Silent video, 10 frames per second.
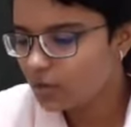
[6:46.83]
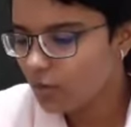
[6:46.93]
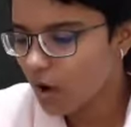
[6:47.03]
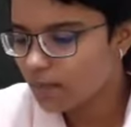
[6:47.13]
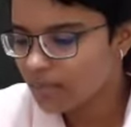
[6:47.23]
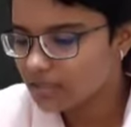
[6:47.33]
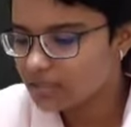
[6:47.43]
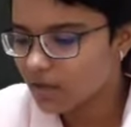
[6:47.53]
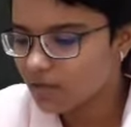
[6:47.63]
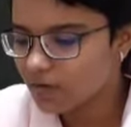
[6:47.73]
Rhombic
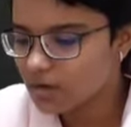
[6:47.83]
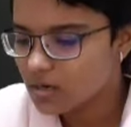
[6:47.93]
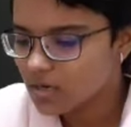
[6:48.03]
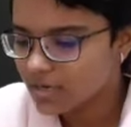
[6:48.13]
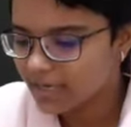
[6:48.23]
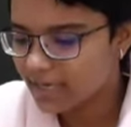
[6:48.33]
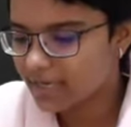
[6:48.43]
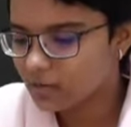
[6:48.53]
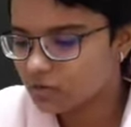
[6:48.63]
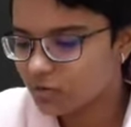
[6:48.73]
sulfur,
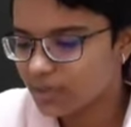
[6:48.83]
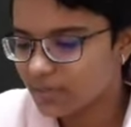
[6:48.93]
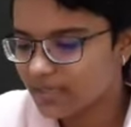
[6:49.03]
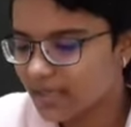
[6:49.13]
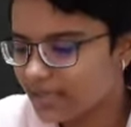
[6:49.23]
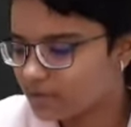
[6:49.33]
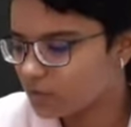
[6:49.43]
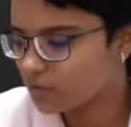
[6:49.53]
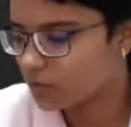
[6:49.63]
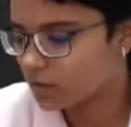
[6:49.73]
KNO3
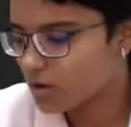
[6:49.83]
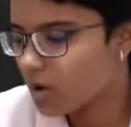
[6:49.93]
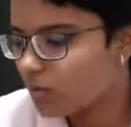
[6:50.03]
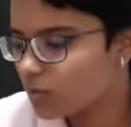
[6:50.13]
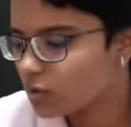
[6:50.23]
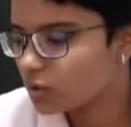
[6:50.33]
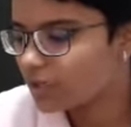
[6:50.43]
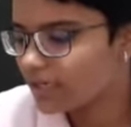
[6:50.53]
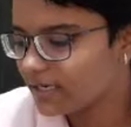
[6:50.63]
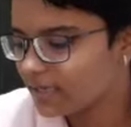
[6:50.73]
BaSO4.
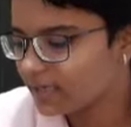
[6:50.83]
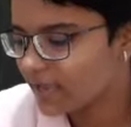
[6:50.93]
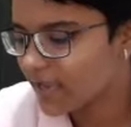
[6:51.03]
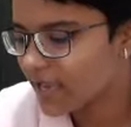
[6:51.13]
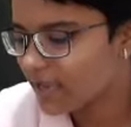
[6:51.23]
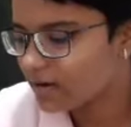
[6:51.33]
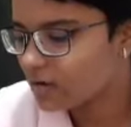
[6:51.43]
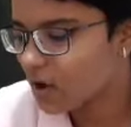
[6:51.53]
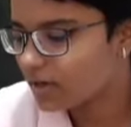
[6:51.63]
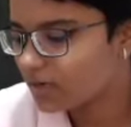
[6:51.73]
Monoclinic, A
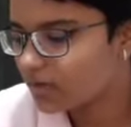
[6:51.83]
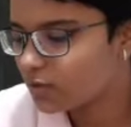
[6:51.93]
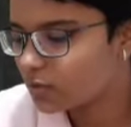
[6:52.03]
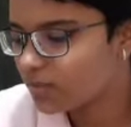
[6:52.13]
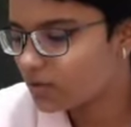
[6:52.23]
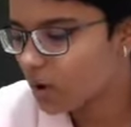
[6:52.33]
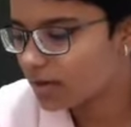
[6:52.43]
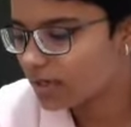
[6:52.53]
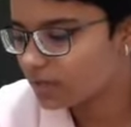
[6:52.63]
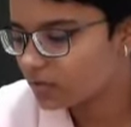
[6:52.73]
not equal to B not
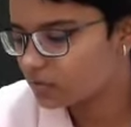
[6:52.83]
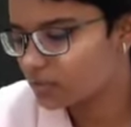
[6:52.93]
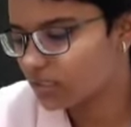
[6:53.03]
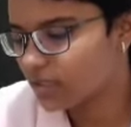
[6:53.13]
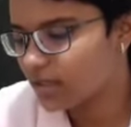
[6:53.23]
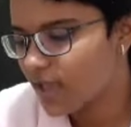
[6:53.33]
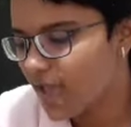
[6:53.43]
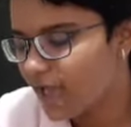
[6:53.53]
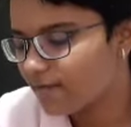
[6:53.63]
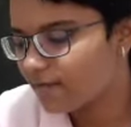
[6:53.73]
equal to C,
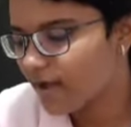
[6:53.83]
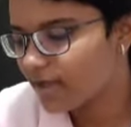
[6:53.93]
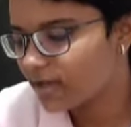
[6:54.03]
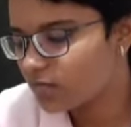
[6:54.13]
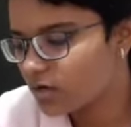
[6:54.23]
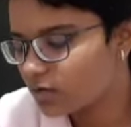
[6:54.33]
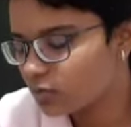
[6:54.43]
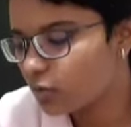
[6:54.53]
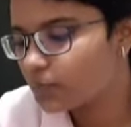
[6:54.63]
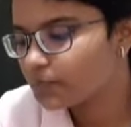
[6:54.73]
alpha equal
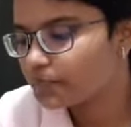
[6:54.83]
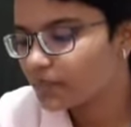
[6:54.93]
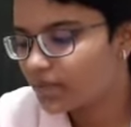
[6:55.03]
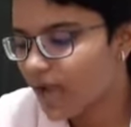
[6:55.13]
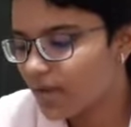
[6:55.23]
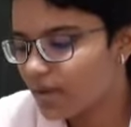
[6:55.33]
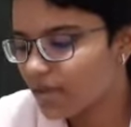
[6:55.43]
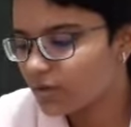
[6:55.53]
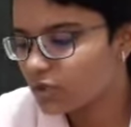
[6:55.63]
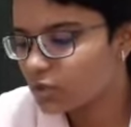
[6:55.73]
to gamma
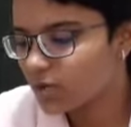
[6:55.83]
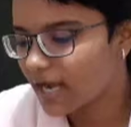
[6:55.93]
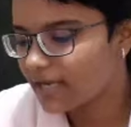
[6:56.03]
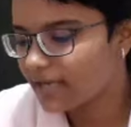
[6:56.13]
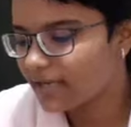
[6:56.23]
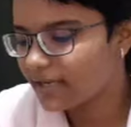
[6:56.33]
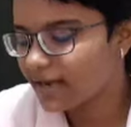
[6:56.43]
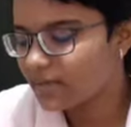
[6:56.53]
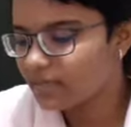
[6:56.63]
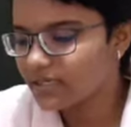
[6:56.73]
equal to 90 degree
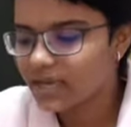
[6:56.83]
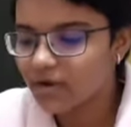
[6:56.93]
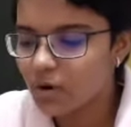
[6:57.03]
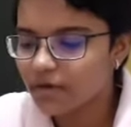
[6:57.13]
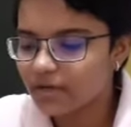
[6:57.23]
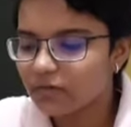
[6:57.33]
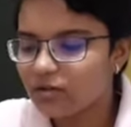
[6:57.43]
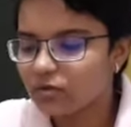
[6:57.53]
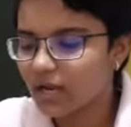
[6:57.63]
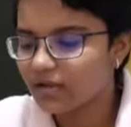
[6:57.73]
and beta not equal
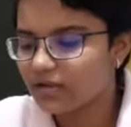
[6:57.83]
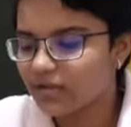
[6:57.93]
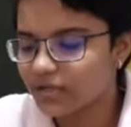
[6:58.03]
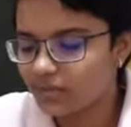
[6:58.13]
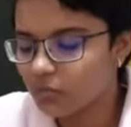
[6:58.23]
to 90 degree.